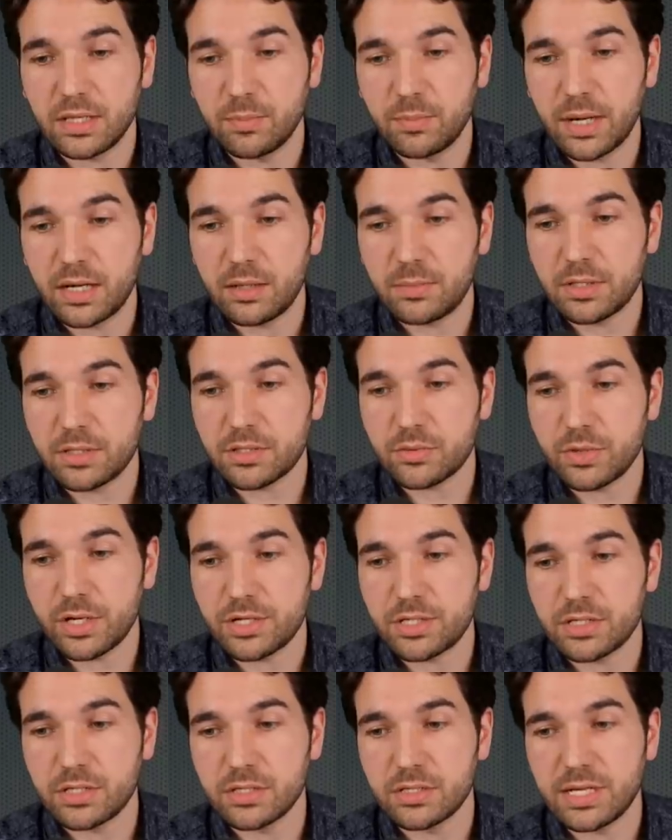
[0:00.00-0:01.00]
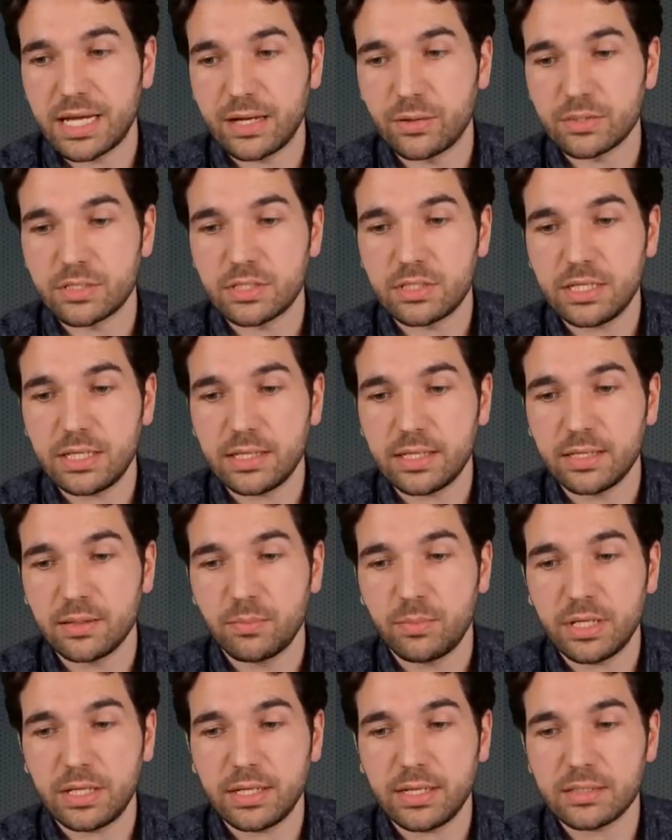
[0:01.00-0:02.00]
the Biden administration is now stealing
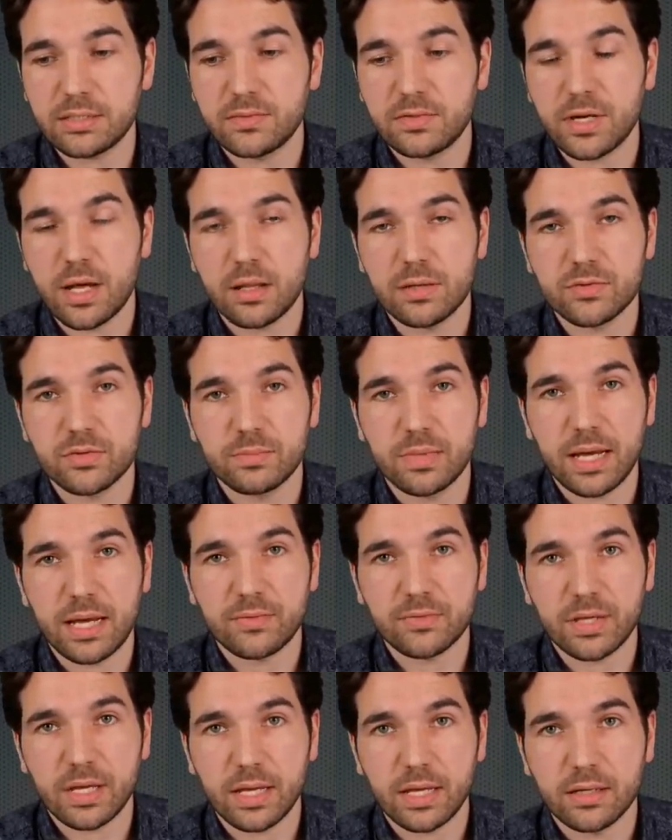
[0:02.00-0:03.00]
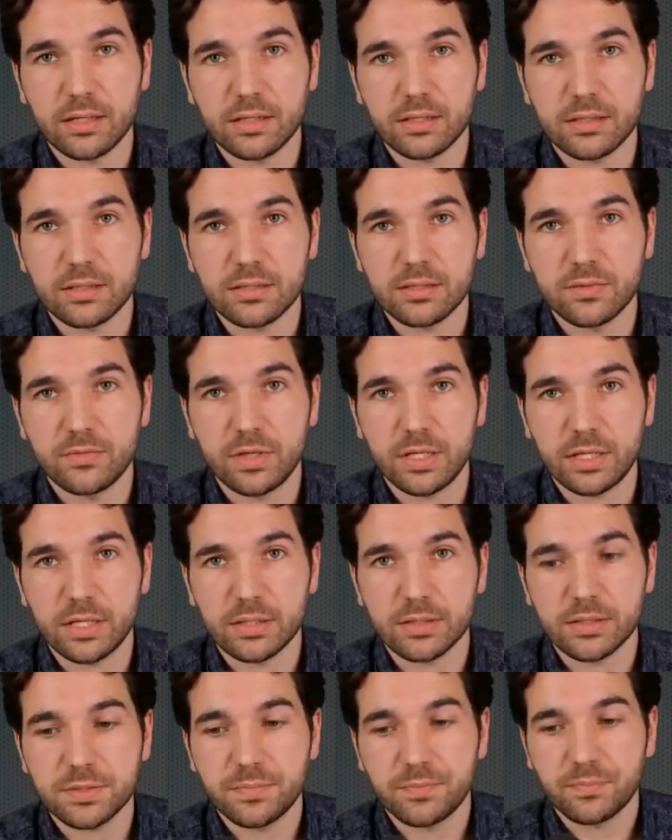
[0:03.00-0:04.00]
billions of dollars from Afghan
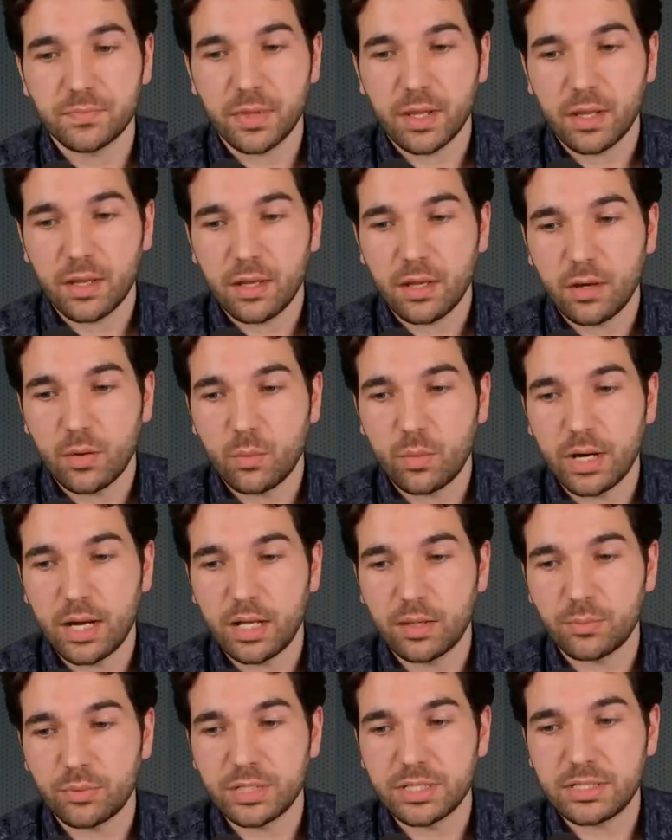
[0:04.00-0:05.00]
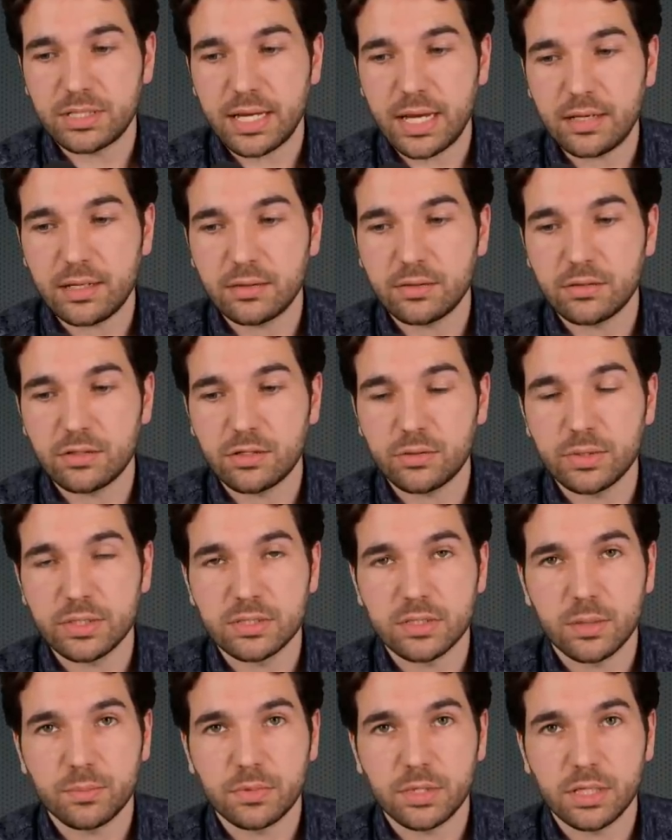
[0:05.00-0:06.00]
civilians while pretending they're doing
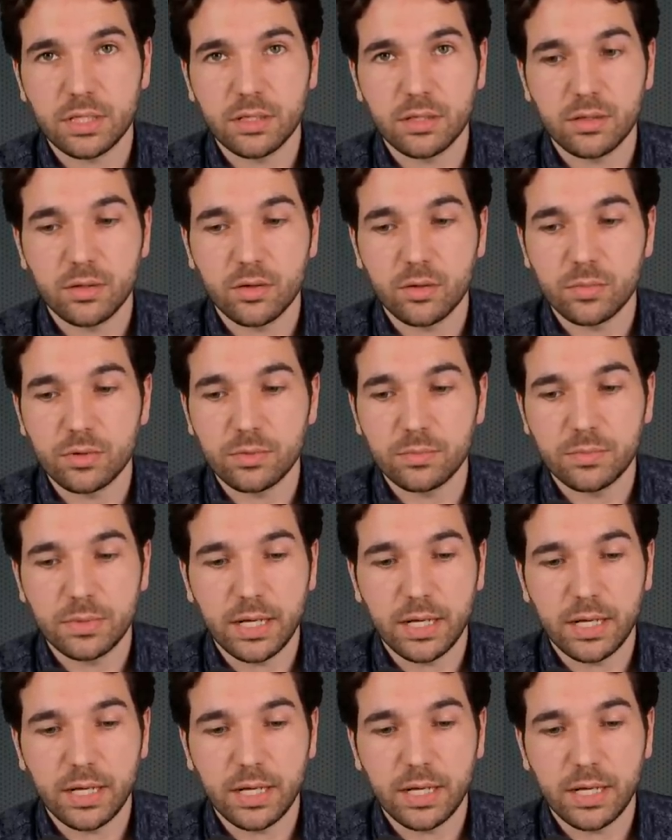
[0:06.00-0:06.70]
something noble.